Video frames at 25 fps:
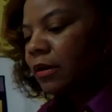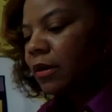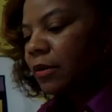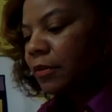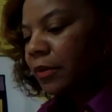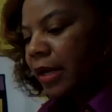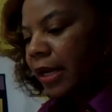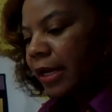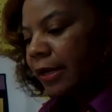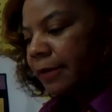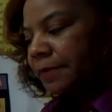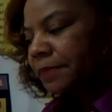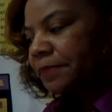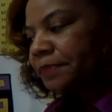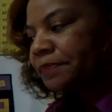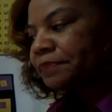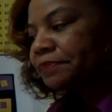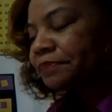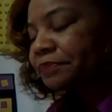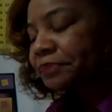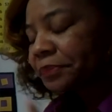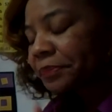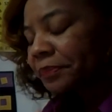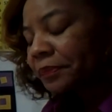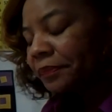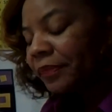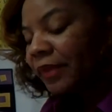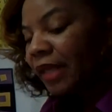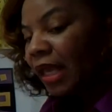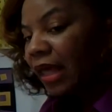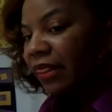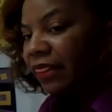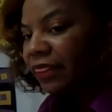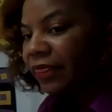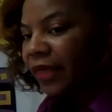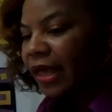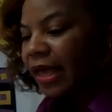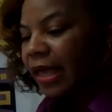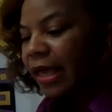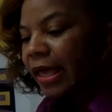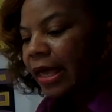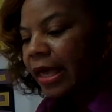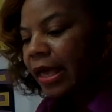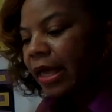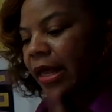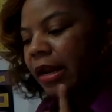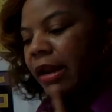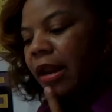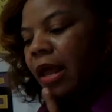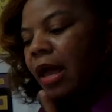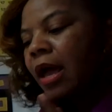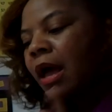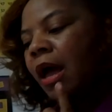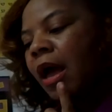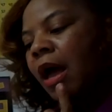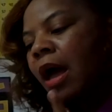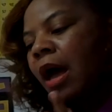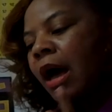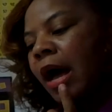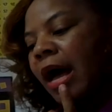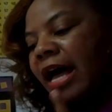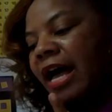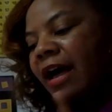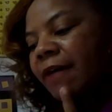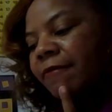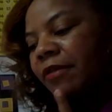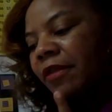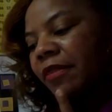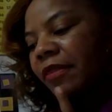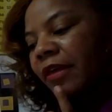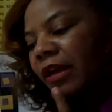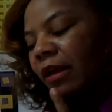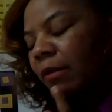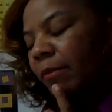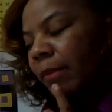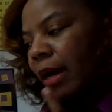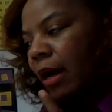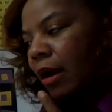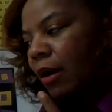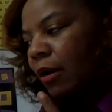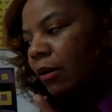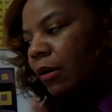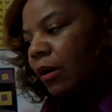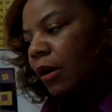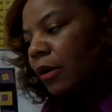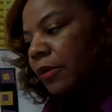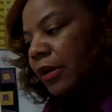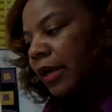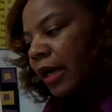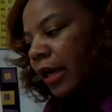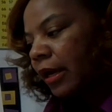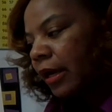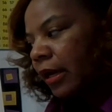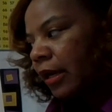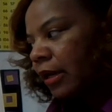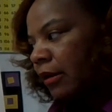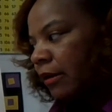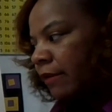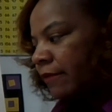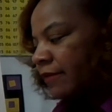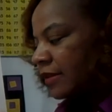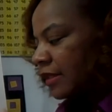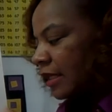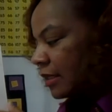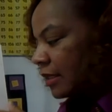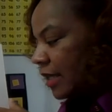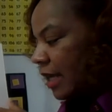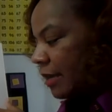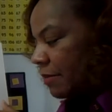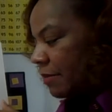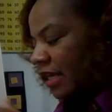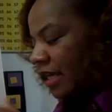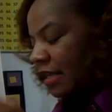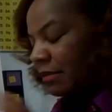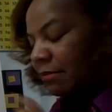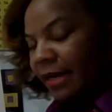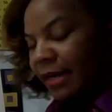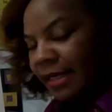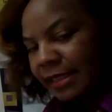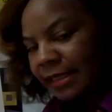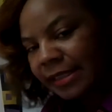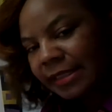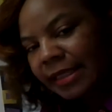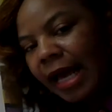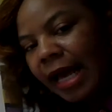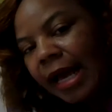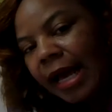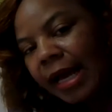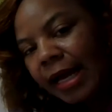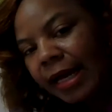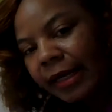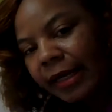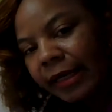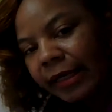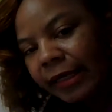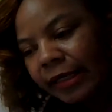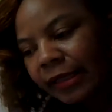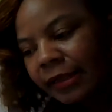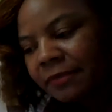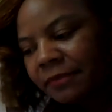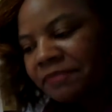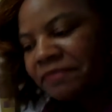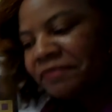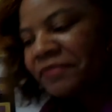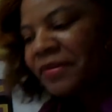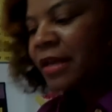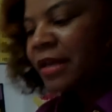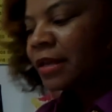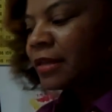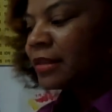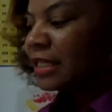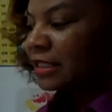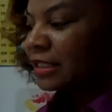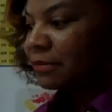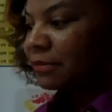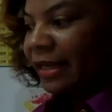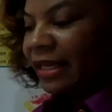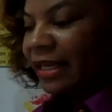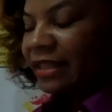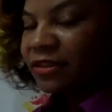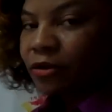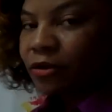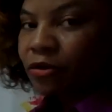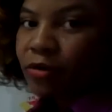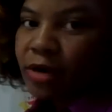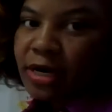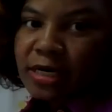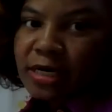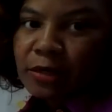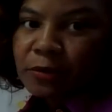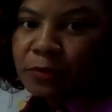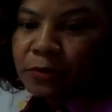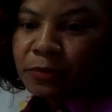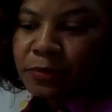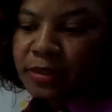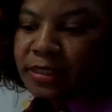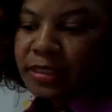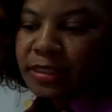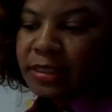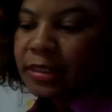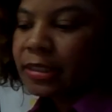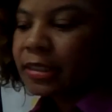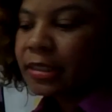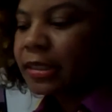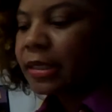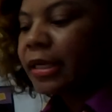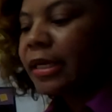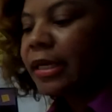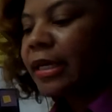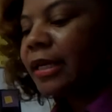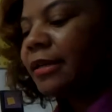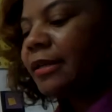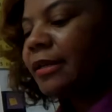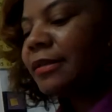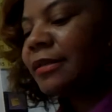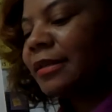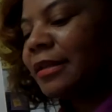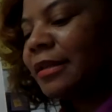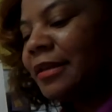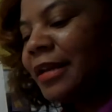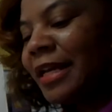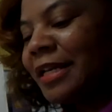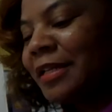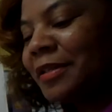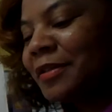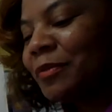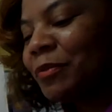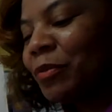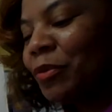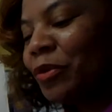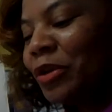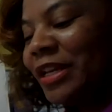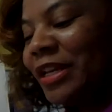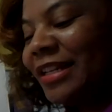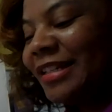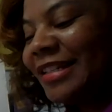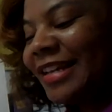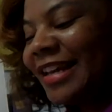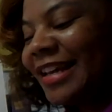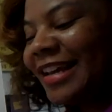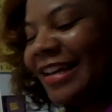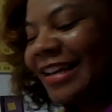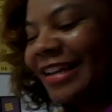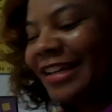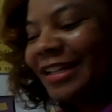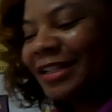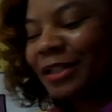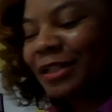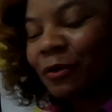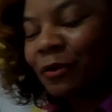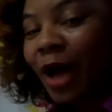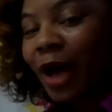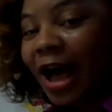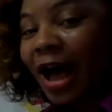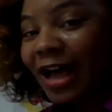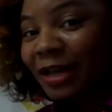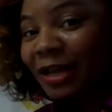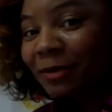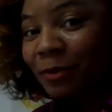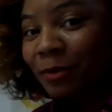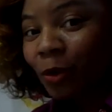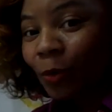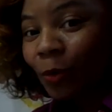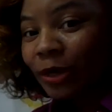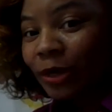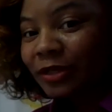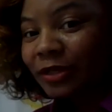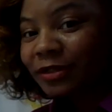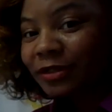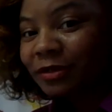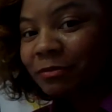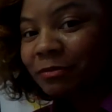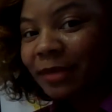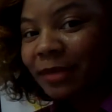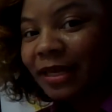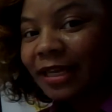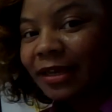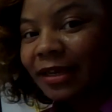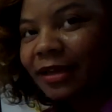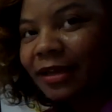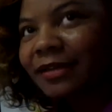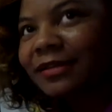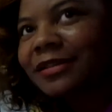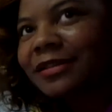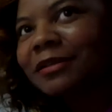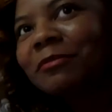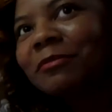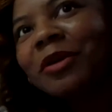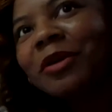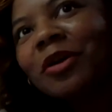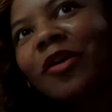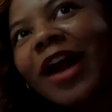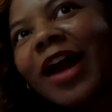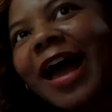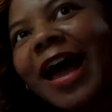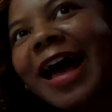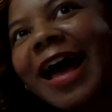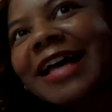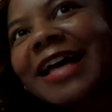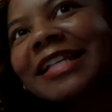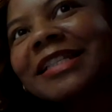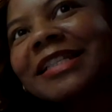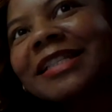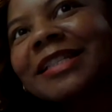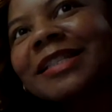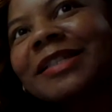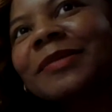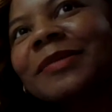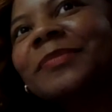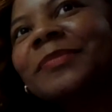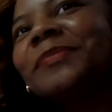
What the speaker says: Okay? Then I have to think about, okay, since I made my sky, let's make the ground. And it's a nice spring day, so I'm going to make some grass.